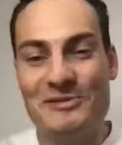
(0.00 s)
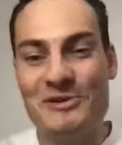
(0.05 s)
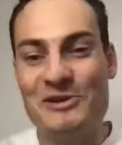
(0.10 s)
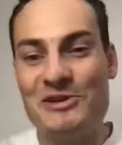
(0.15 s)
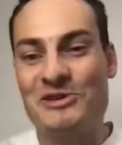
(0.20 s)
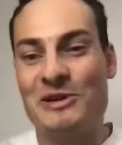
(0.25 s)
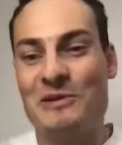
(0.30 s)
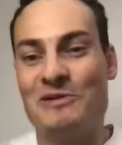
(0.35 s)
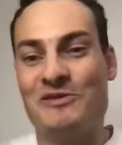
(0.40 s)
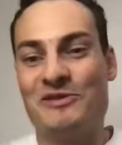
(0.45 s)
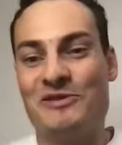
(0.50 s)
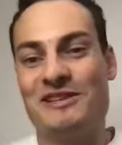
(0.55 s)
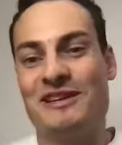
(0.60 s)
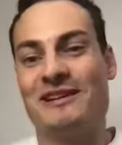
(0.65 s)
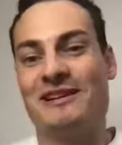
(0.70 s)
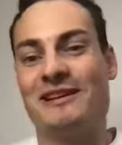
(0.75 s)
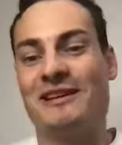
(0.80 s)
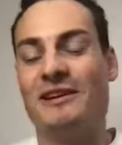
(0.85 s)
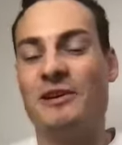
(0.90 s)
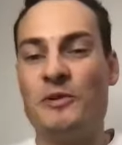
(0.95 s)
me just stop you for a
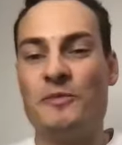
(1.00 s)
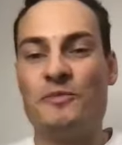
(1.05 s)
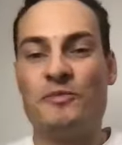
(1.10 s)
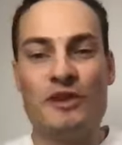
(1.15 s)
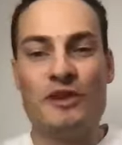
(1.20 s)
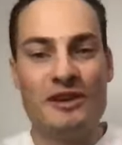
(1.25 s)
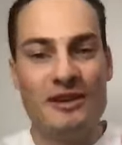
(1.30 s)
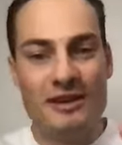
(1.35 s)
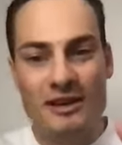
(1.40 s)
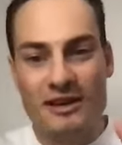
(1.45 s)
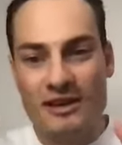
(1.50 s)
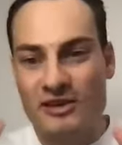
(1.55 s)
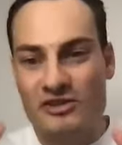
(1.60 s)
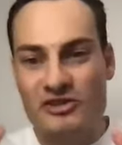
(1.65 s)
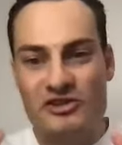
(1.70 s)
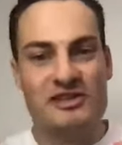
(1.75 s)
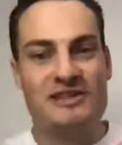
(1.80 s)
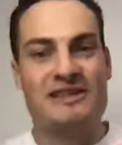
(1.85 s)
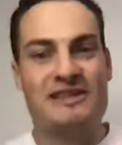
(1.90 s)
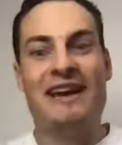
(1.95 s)
second.
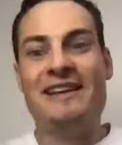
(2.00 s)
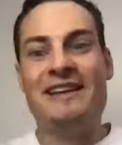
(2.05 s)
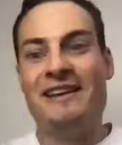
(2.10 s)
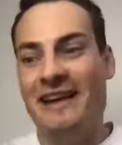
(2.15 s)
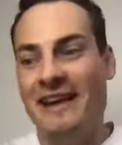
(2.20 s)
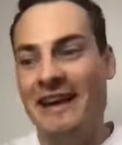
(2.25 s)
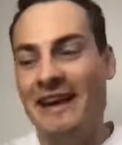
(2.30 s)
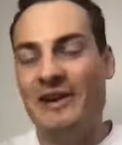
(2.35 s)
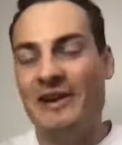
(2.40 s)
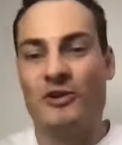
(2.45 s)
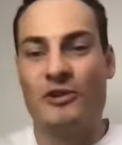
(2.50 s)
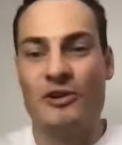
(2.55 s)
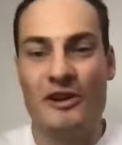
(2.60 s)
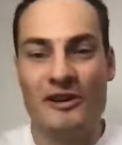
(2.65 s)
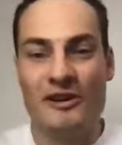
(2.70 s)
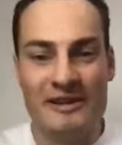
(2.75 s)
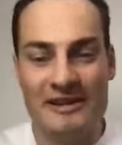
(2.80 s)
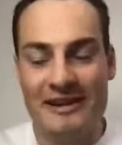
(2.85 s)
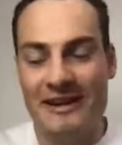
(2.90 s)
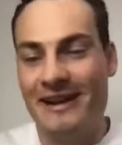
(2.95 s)
Just get your heater on
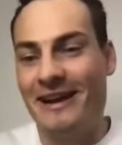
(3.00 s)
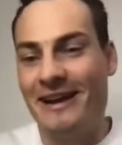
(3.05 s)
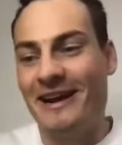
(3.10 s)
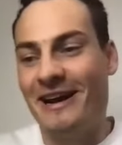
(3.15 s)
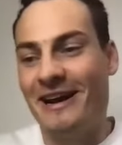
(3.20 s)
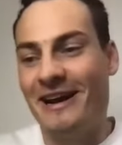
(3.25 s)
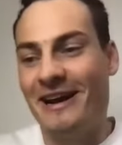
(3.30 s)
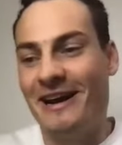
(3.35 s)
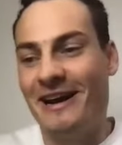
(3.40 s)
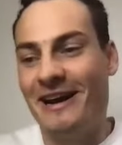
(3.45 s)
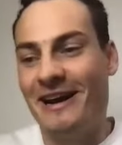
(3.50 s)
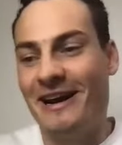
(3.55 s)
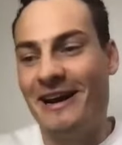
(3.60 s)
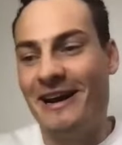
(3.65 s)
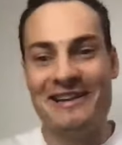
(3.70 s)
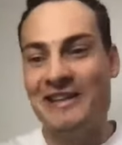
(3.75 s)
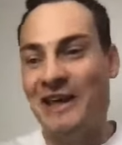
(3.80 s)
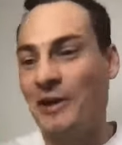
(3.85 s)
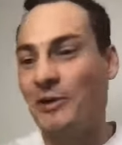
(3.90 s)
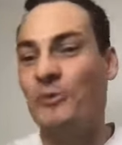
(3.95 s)
in your house
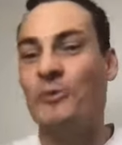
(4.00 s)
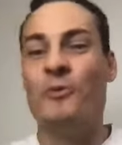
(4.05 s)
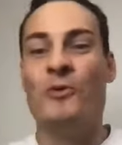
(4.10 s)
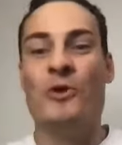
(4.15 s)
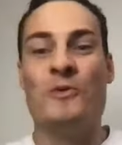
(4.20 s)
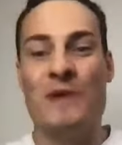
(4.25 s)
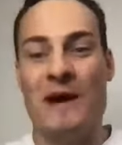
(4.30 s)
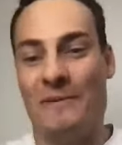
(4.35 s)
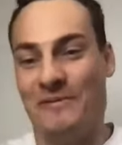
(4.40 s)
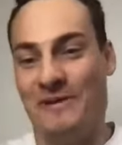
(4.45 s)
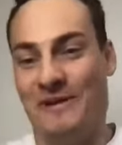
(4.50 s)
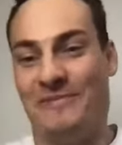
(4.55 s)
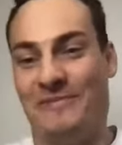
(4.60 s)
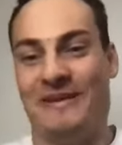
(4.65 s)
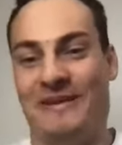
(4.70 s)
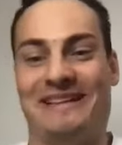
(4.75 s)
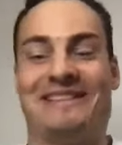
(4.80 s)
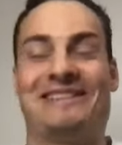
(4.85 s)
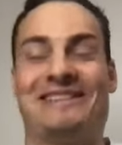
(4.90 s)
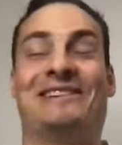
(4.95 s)
and that'll warm up your
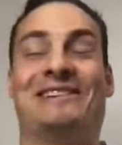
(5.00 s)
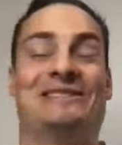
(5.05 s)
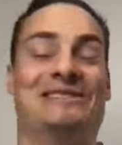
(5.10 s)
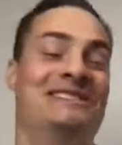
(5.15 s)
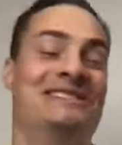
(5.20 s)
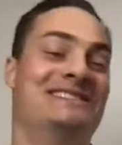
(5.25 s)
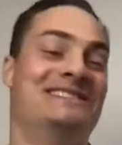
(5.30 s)
pixel.